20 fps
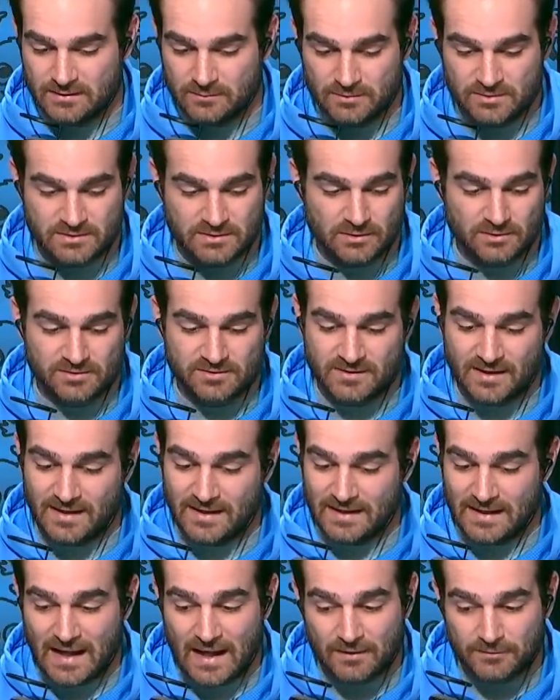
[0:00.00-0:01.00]
He was still
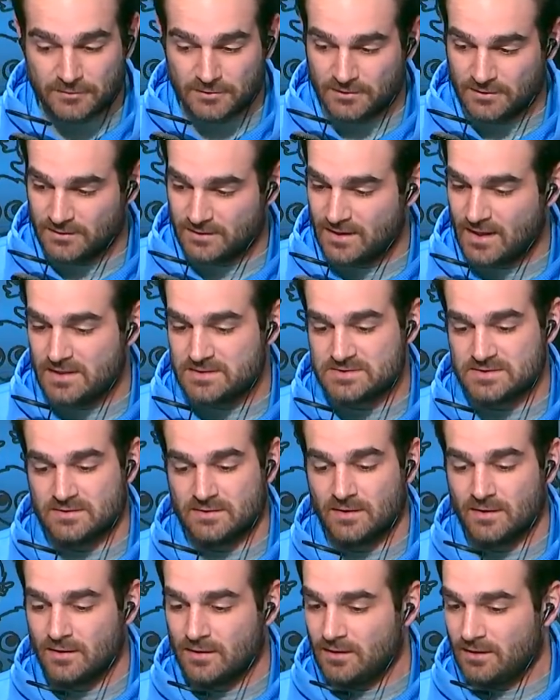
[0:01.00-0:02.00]
staying after and
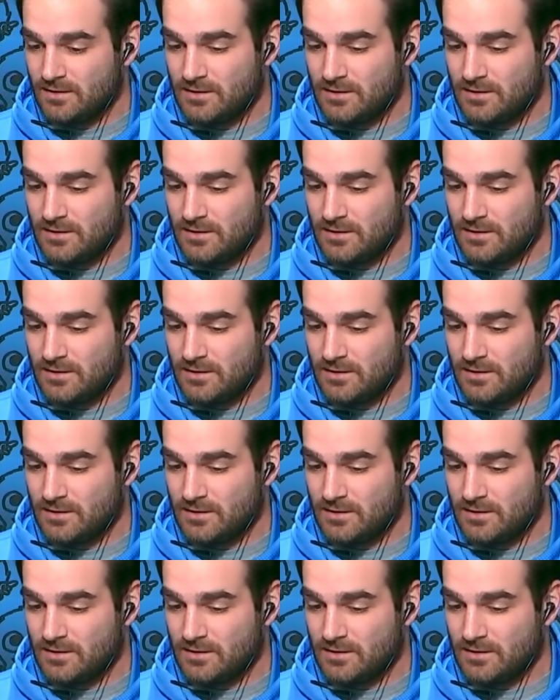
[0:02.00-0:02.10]
catching,